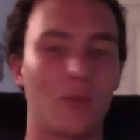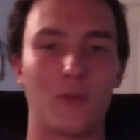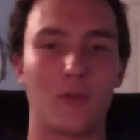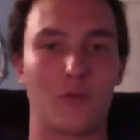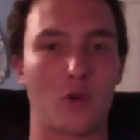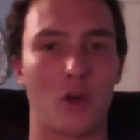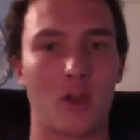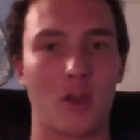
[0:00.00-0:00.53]

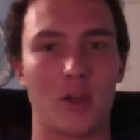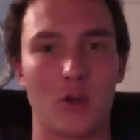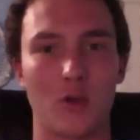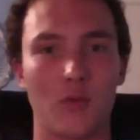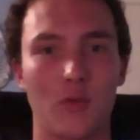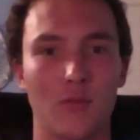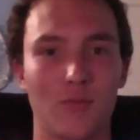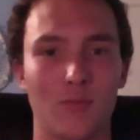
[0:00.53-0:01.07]
for all I know, it
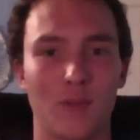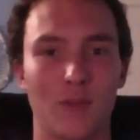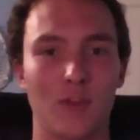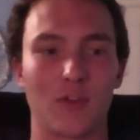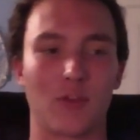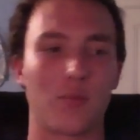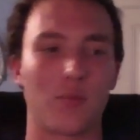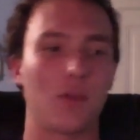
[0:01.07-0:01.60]
might
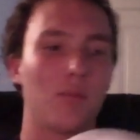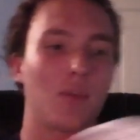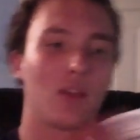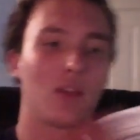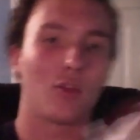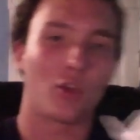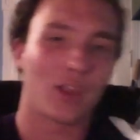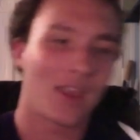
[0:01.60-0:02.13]
just be me
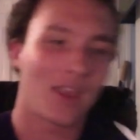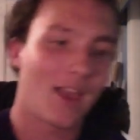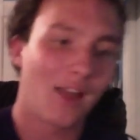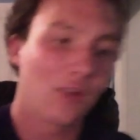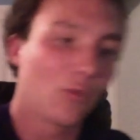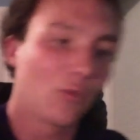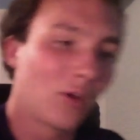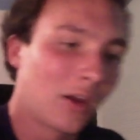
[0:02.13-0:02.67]
looking at it
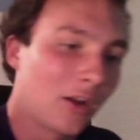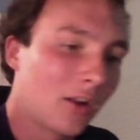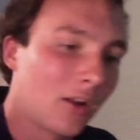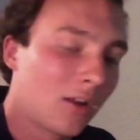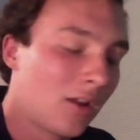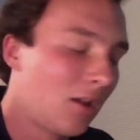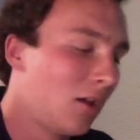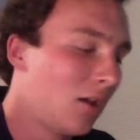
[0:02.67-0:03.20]
weird.
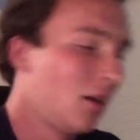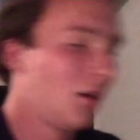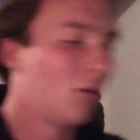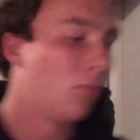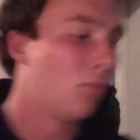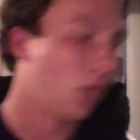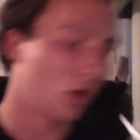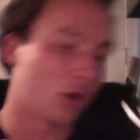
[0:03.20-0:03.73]

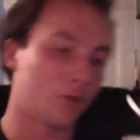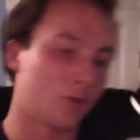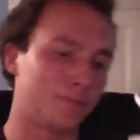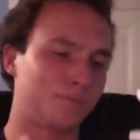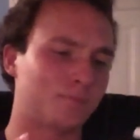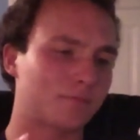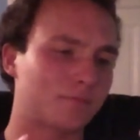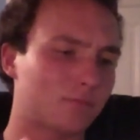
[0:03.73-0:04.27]
But
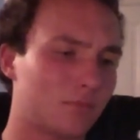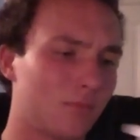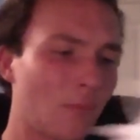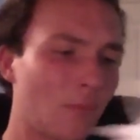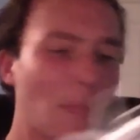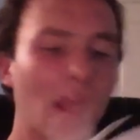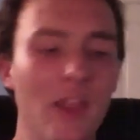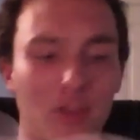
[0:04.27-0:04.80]

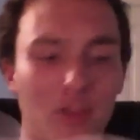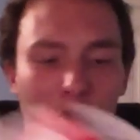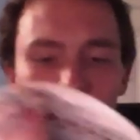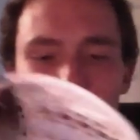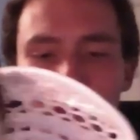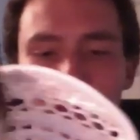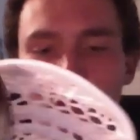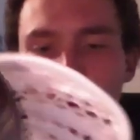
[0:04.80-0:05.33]
it does
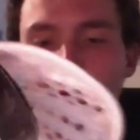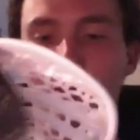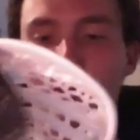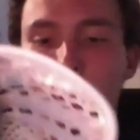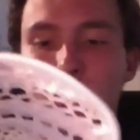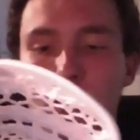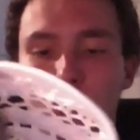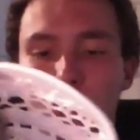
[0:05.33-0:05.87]
have a rougher
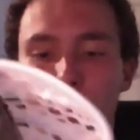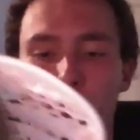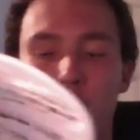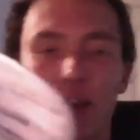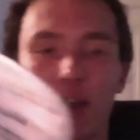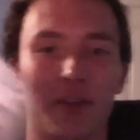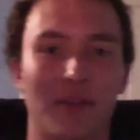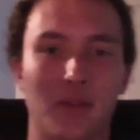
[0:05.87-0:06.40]
texture. I
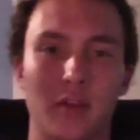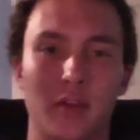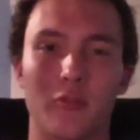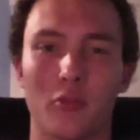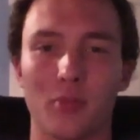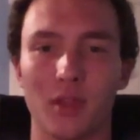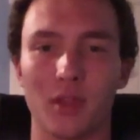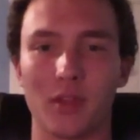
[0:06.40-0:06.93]
could see it
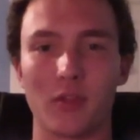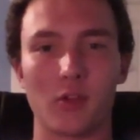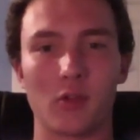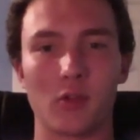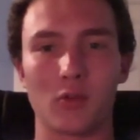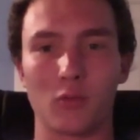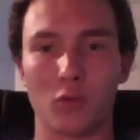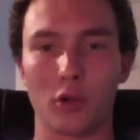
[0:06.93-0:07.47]
replacing
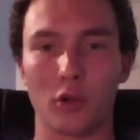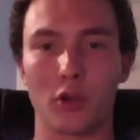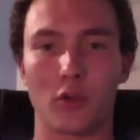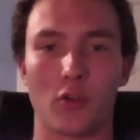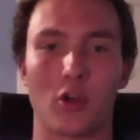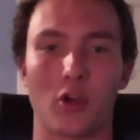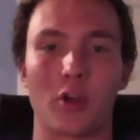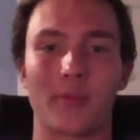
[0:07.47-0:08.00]
Warrior's
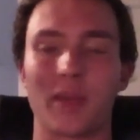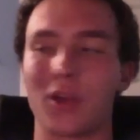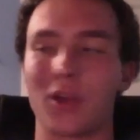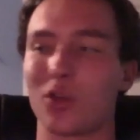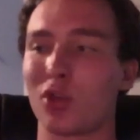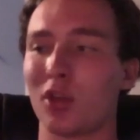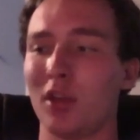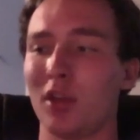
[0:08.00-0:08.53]
hard
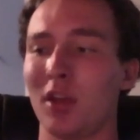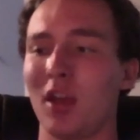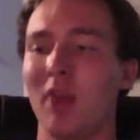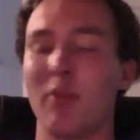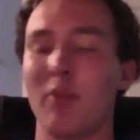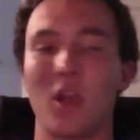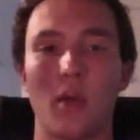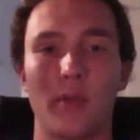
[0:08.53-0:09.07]
mesh and
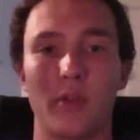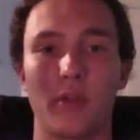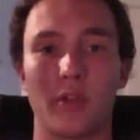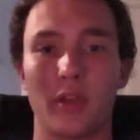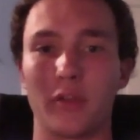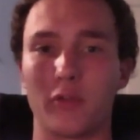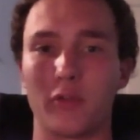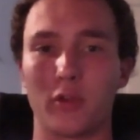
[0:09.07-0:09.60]
becoming
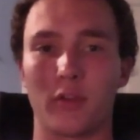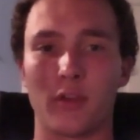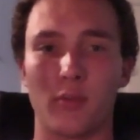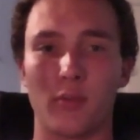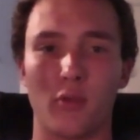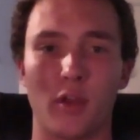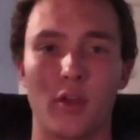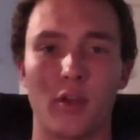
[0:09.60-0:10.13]
like, for
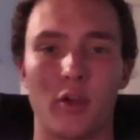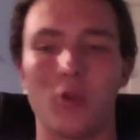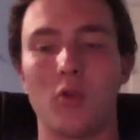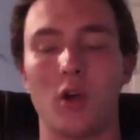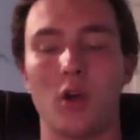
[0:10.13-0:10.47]
example, I know,